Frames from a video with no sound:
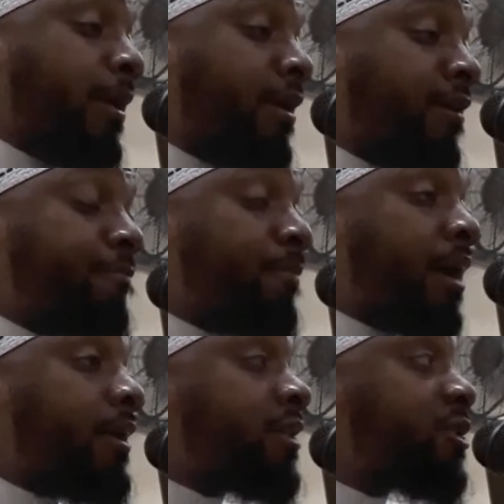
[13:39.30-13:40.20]
If
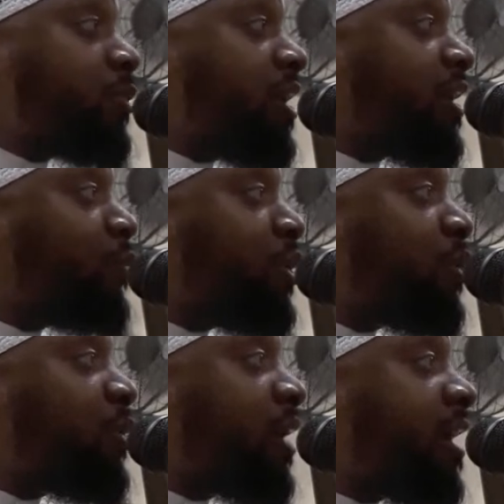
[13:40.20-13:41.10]
by next week, if we
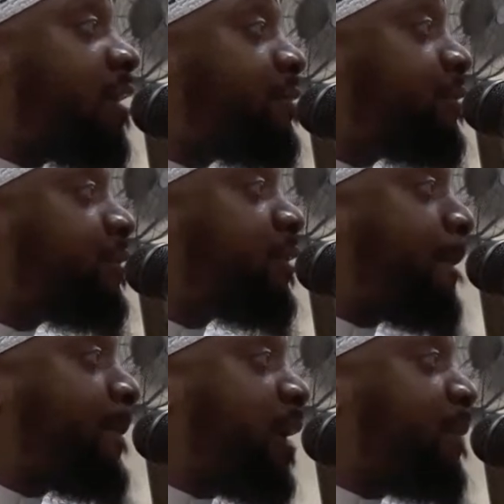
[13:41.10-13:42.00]
don't have
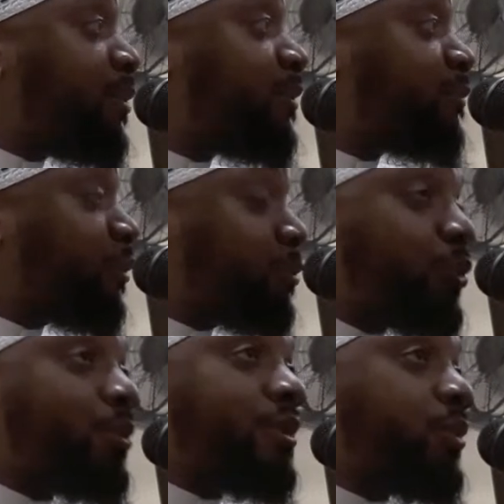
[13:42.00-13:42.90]
people
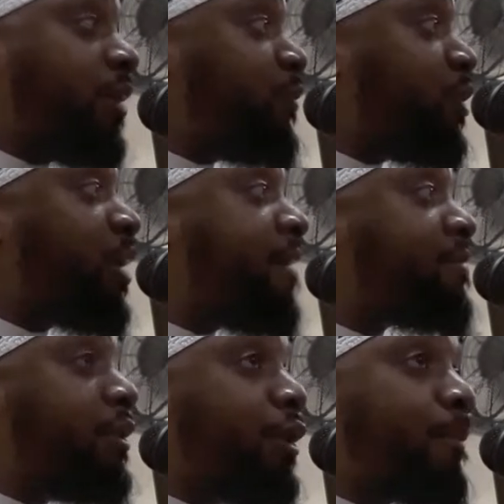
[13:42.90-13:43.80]
if we don't
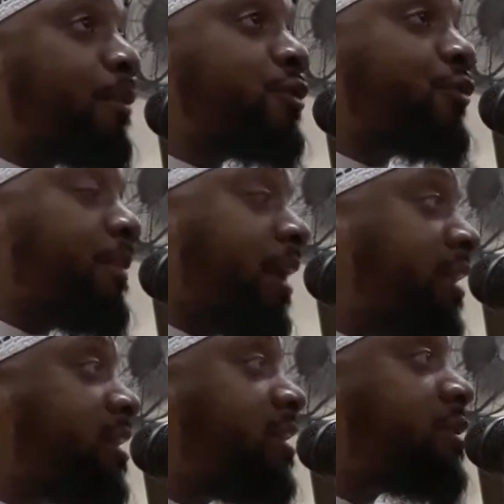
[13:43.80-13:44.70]
have the numbers from
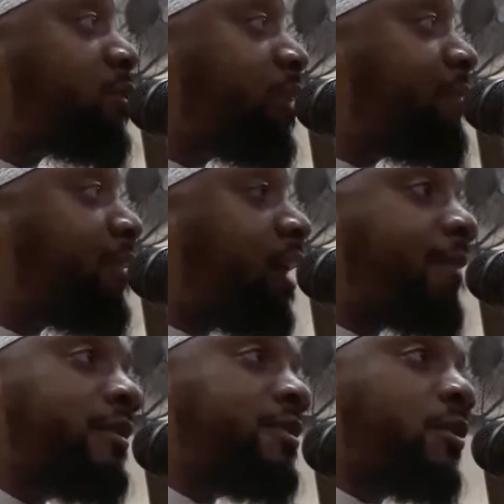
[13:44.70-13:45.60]
18 to
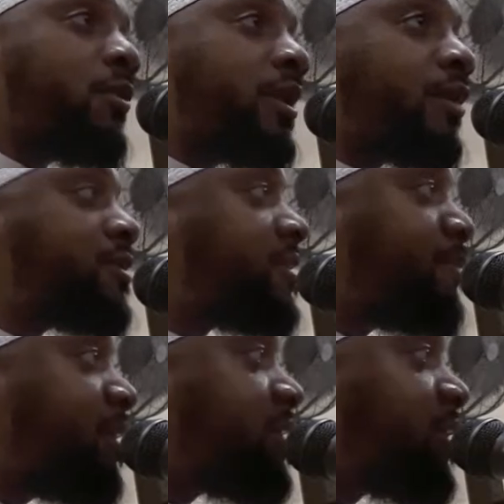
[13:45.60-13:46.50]
25 and someone else
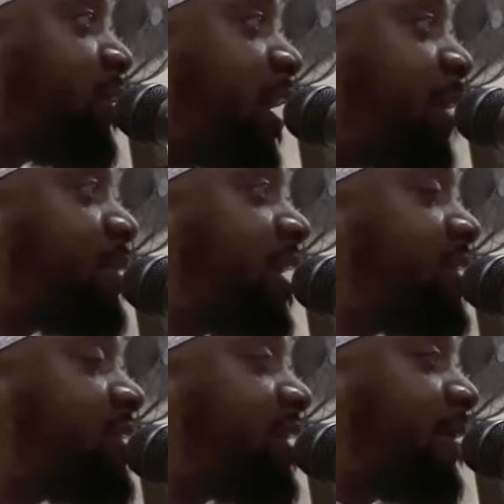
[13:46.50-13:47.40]
submits their
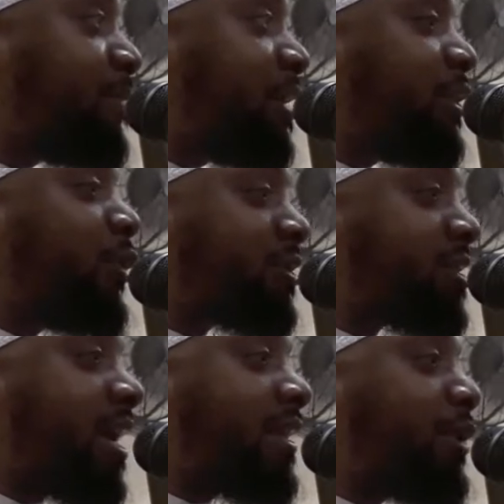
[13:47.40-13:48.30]
application and they're
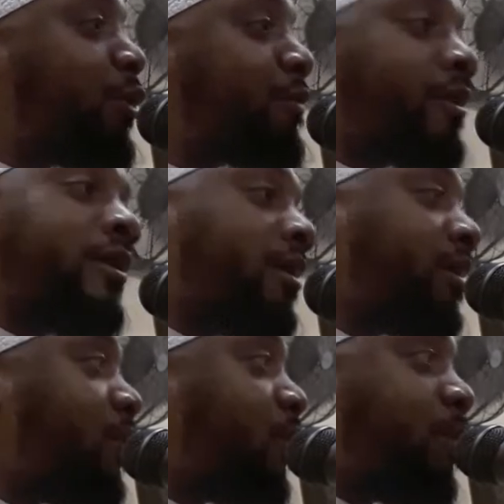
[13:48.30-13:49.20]
slightly over,
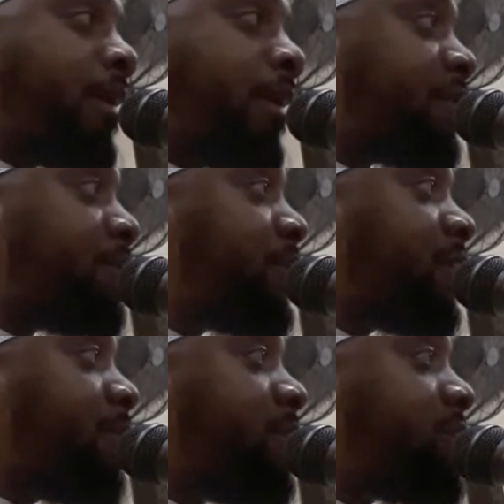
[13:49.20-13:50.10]
we may have to put
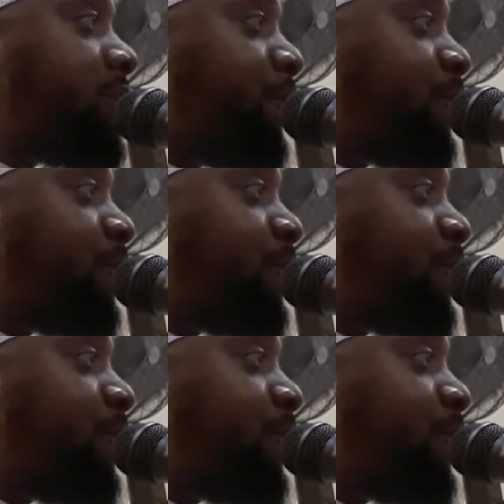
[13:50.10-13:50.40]
them into.